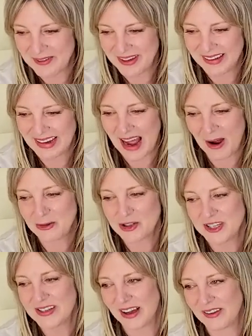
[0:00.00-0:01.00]
in how
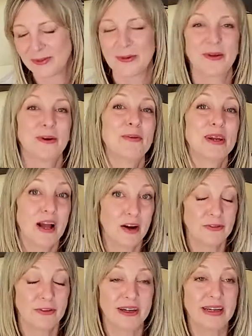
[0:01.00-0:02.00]
she does with her
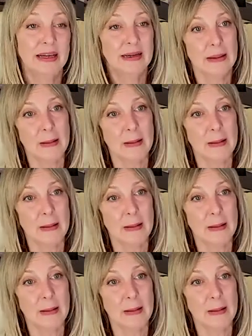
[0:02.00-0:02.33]
recovery.